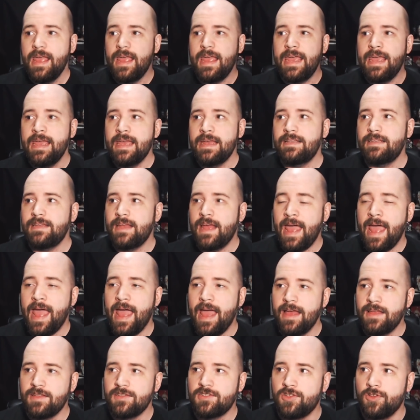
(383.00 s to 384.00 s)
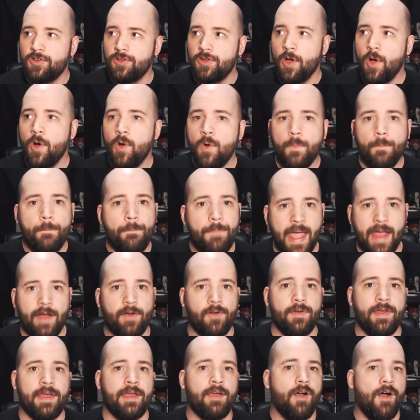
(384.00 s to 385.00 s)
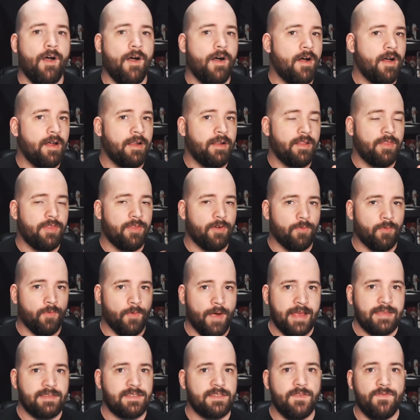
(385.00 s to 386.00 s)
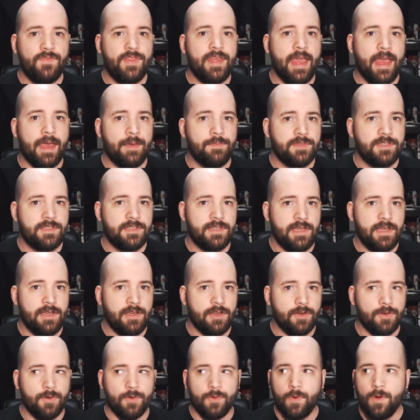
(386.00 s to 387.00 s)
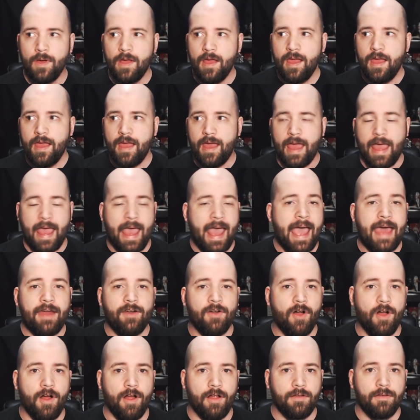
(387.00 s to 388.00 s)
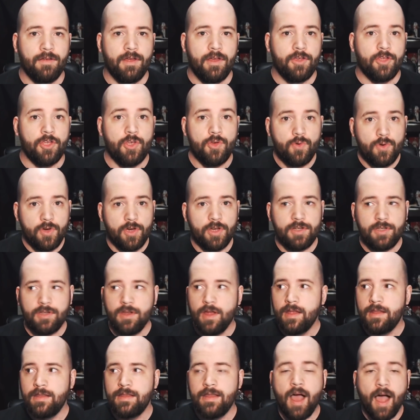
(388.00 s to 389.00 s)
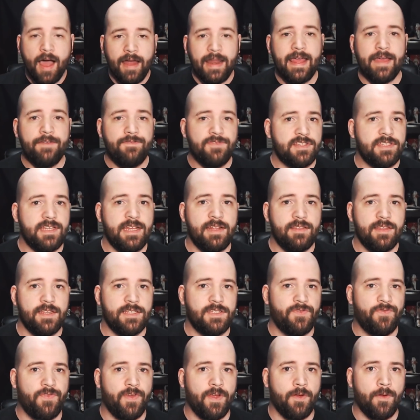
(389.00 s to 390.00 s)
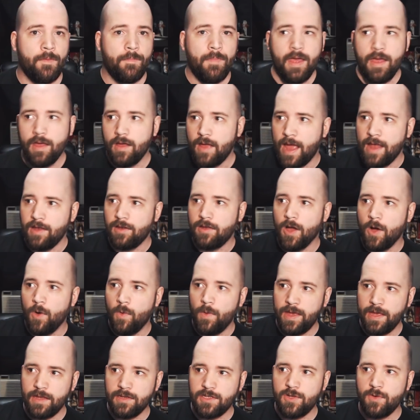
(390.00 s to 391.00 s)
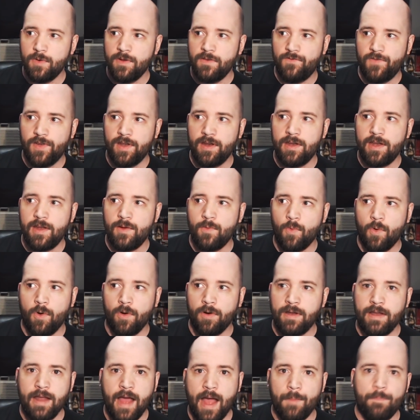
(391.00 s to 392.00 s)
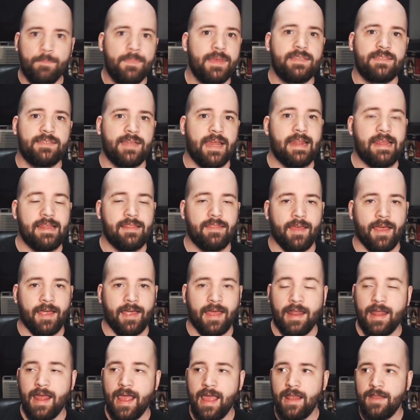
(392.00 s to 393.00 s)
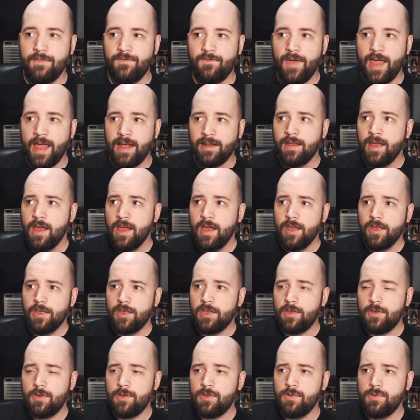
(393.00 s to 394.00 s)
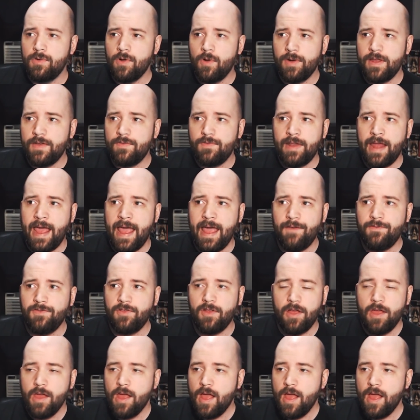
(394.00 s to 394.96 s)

It has no bearing on the rest of the MCU at all. You could not have seen this film and going into Infinity War not missed anything. And in fact, you don't even have to.